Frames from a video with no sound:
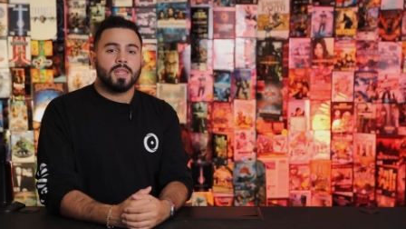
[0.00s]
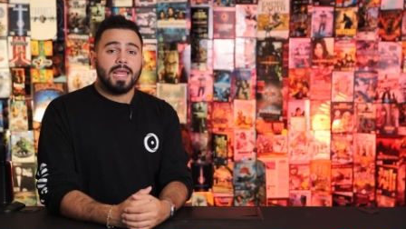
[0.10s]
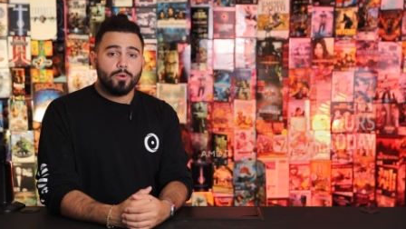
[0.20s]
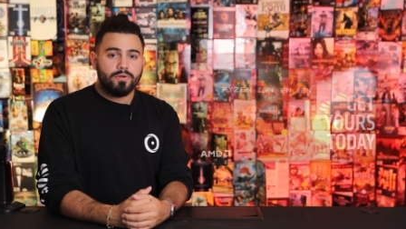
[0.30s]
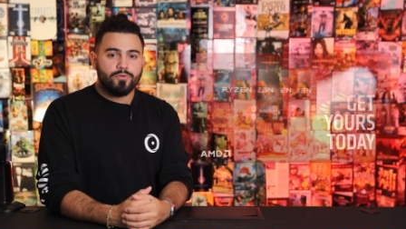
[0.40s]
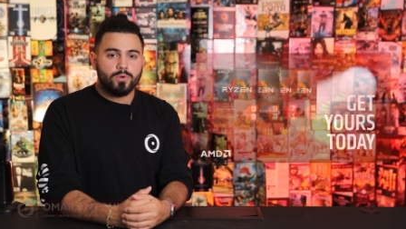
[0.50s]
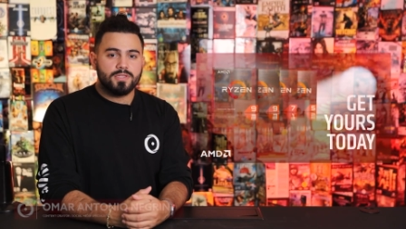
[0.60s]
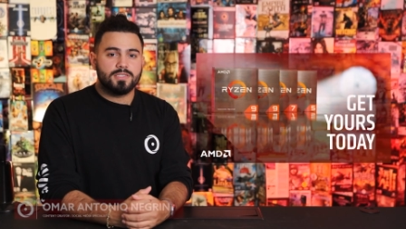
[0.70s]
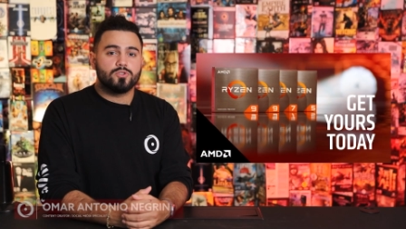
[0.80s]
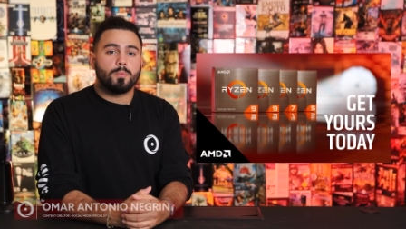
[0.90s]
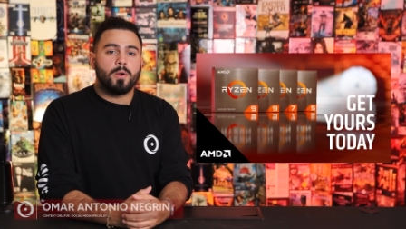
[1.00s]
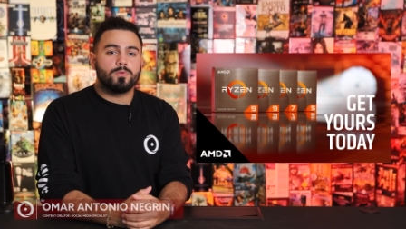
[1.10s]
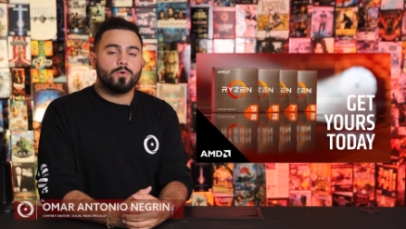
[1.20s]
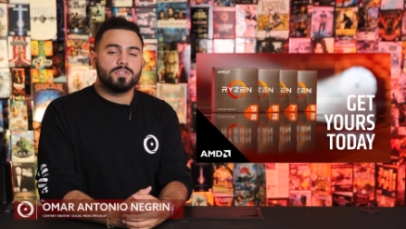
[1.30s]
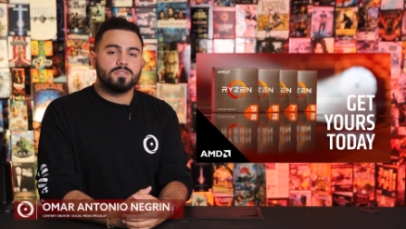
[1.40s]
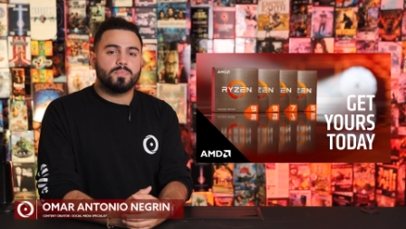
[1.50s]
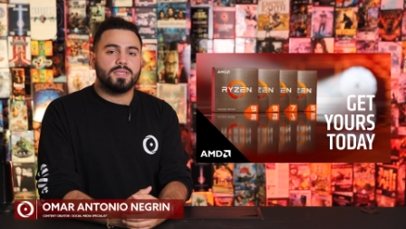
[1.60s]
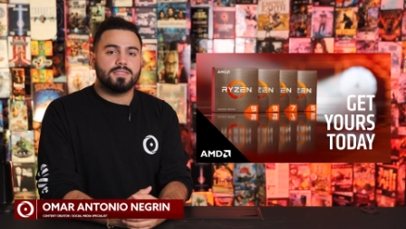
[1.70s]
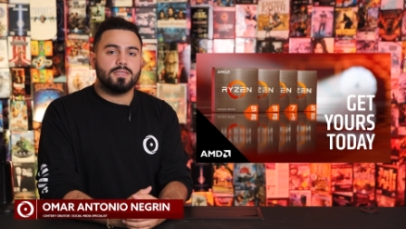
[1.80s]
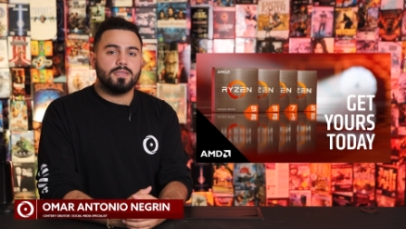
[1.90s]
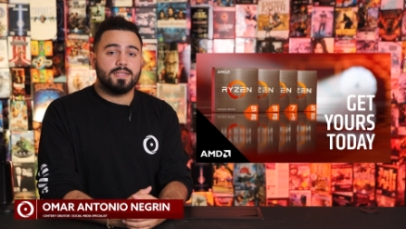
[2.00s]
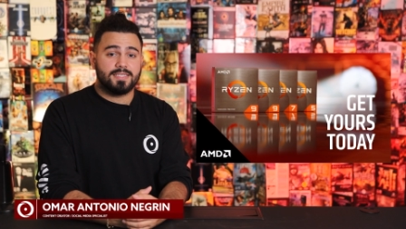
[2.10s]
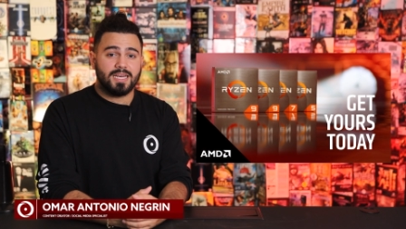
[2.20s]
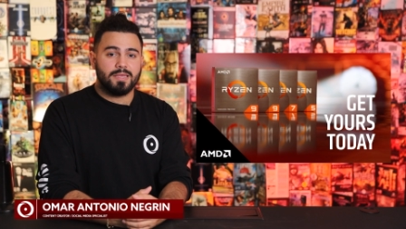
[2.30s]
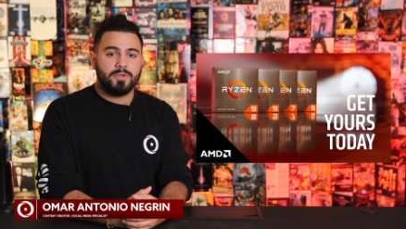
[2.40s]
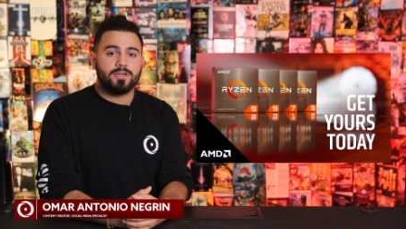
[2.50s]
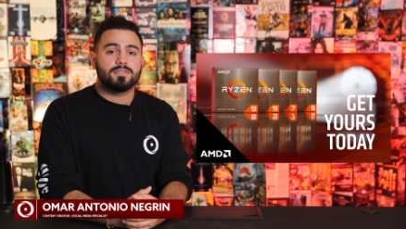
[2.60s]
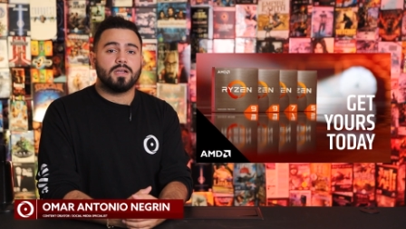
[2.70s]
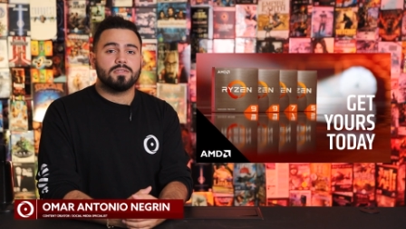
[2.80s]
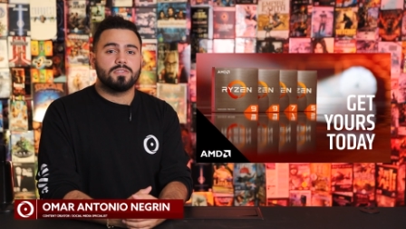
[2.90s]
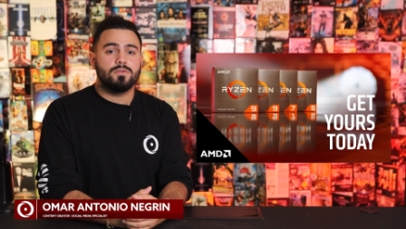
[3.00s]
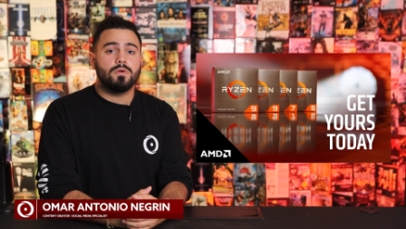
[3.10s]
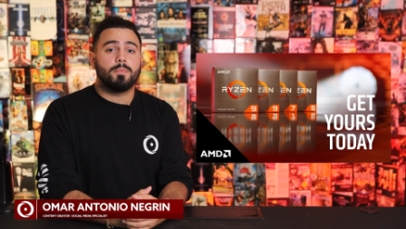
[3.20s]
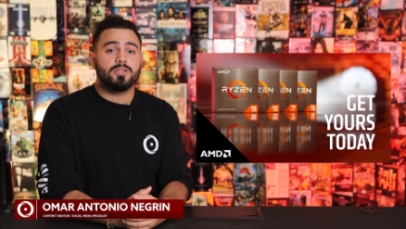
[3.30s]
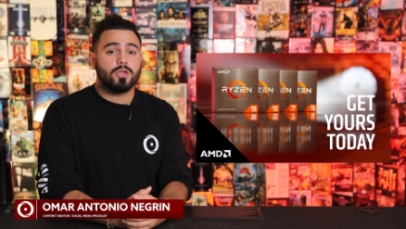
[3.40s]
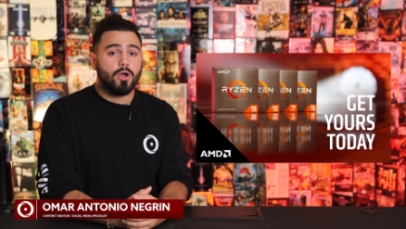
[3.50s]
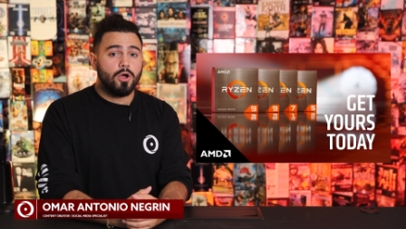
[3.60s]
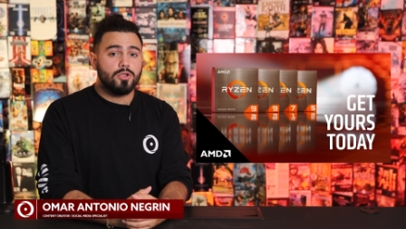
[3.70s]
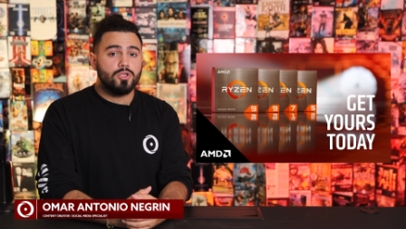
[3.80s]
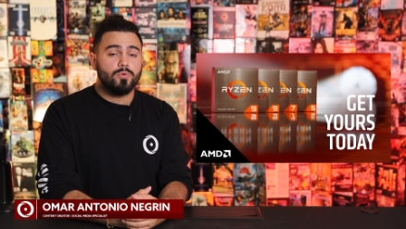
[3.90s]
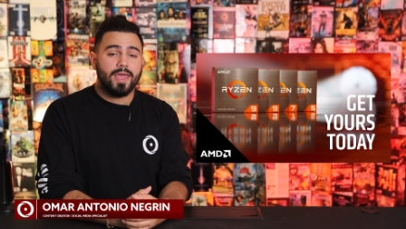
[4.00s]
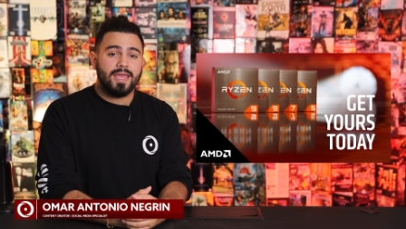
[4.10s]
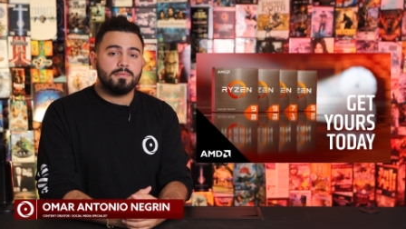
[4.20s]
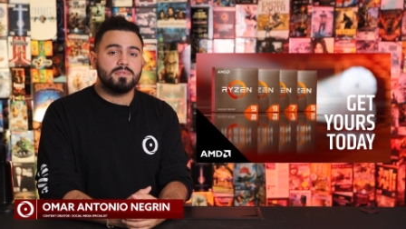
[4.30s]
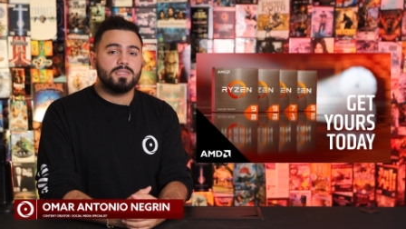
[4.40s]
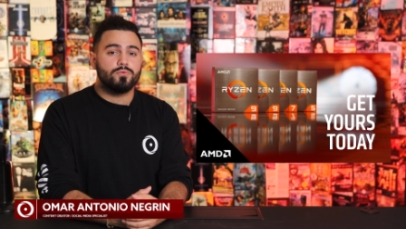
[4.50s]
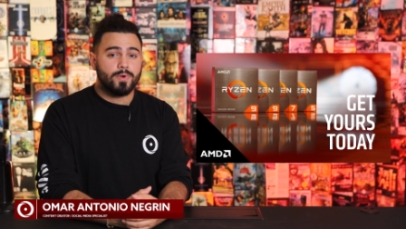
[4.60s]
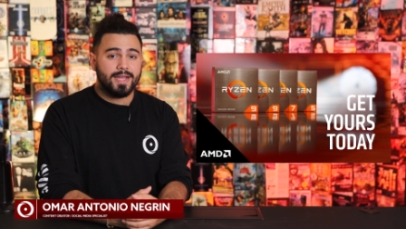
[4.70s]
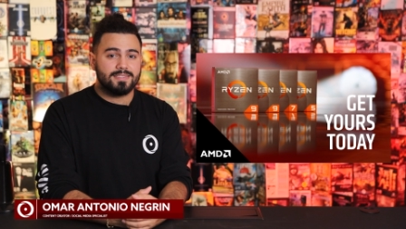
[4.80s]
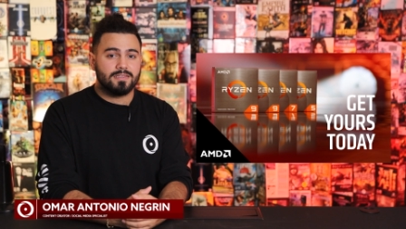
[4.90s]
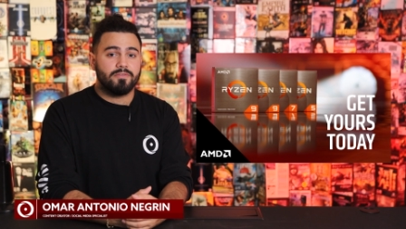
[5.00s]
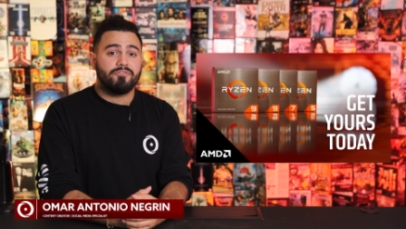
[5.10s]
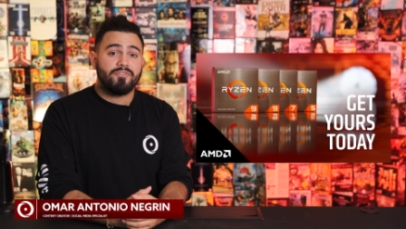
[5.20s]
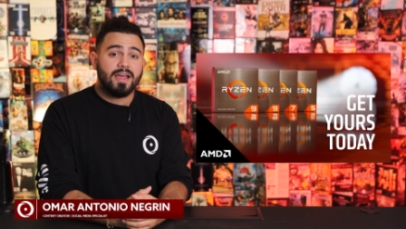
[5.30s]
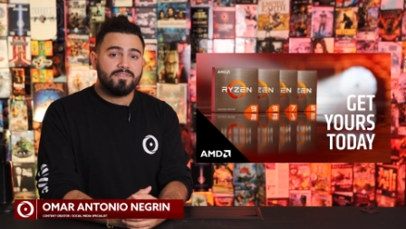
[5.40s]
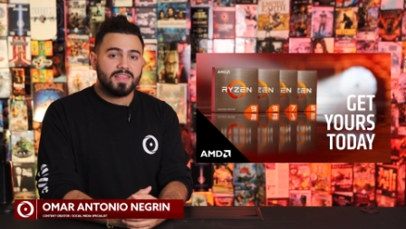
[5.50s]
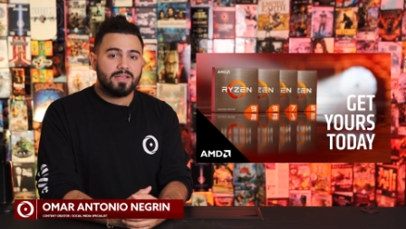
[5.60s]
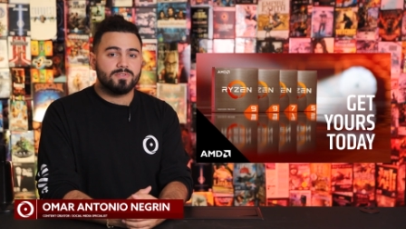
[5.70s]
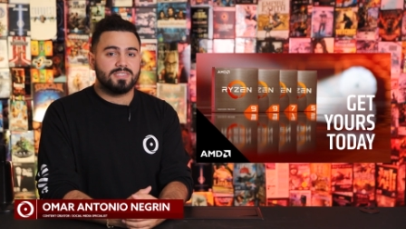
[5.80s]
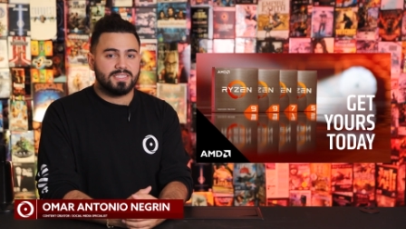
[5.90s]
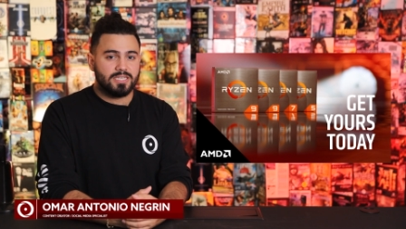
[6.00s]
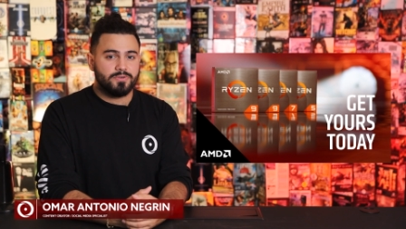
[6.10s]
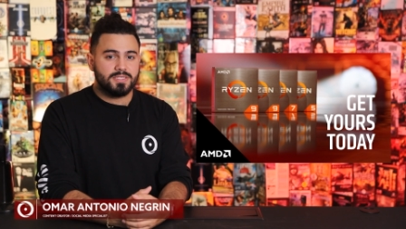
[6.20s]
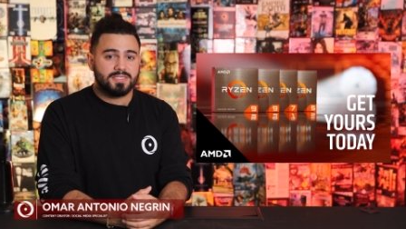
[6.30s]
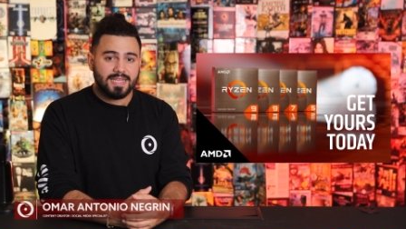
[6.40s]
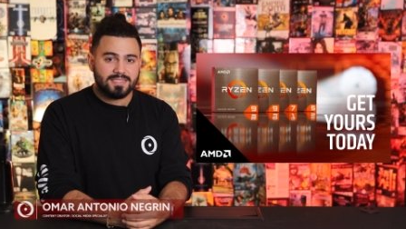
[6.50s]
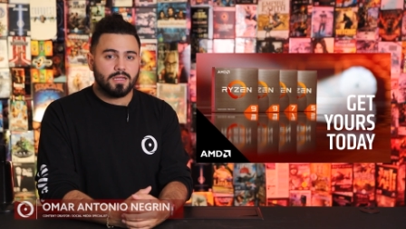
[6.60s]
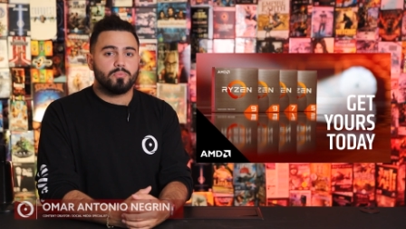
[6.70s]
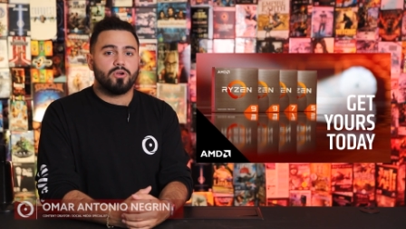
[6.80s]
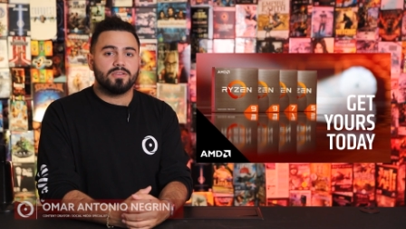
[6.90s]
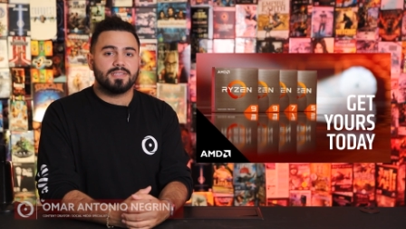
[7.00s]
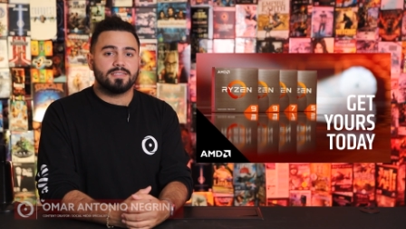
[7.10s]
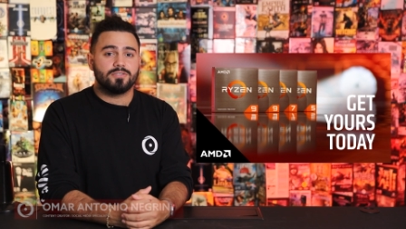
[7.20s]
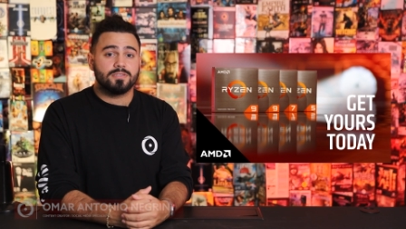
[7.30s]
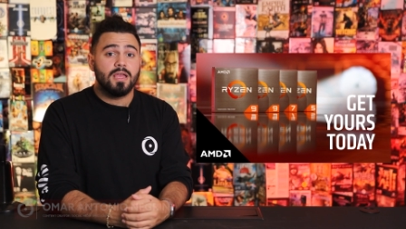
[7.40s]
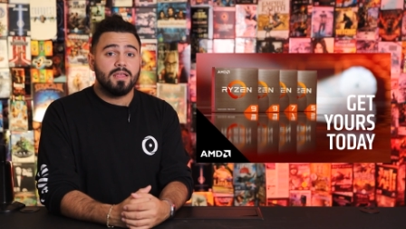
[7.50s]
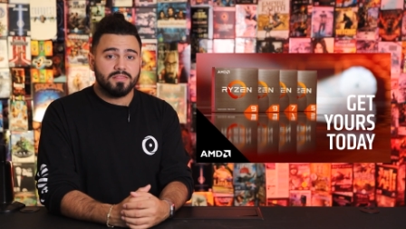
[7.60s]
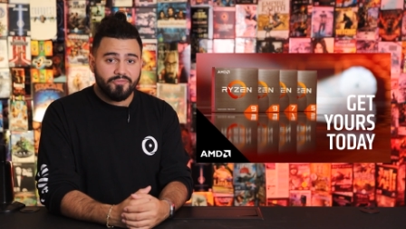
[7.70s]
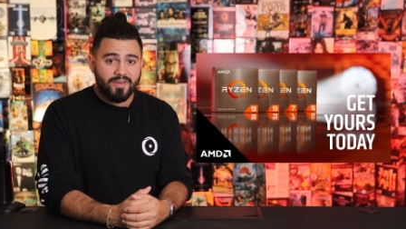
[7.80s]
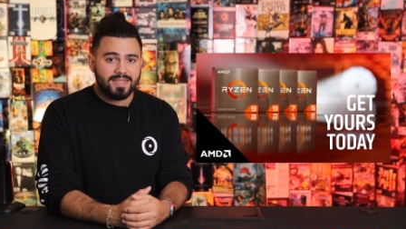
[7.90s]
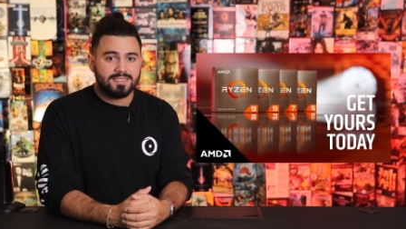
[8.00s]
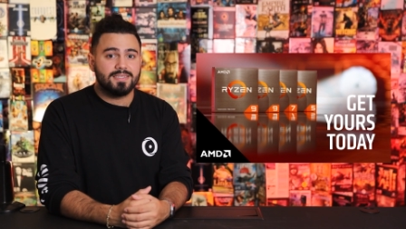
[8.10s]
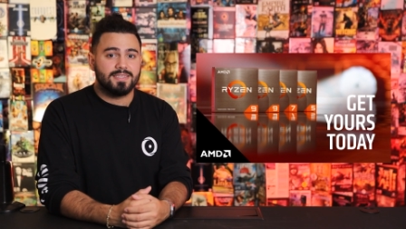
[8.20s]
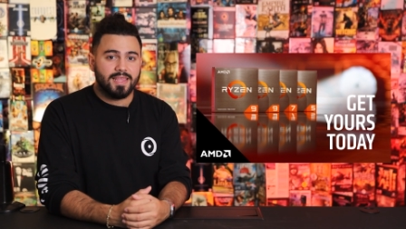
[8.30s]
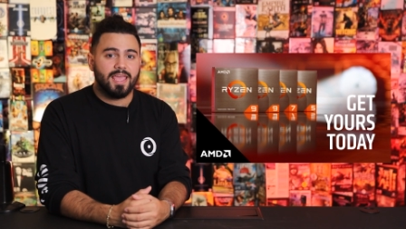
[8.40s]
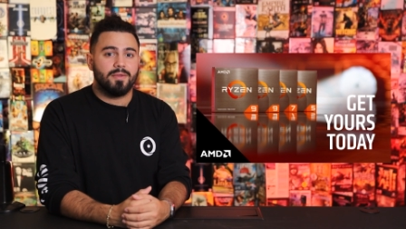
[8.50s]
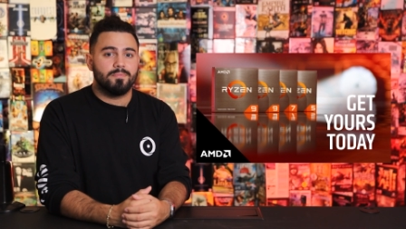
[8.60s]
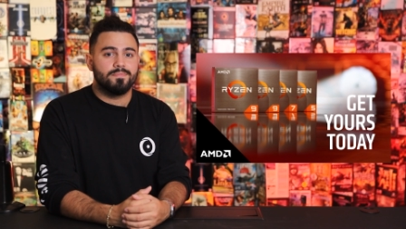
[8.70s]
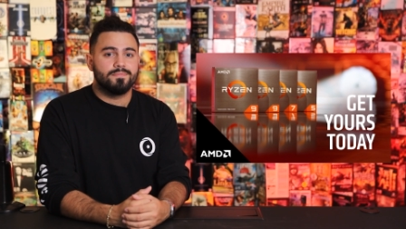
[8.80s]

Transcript: Hello everyone, this is Omar with Origin PC and today I'm here to talk to you about the all-new AMD Ryzen 5000 series desktop processors, the fastest in the game.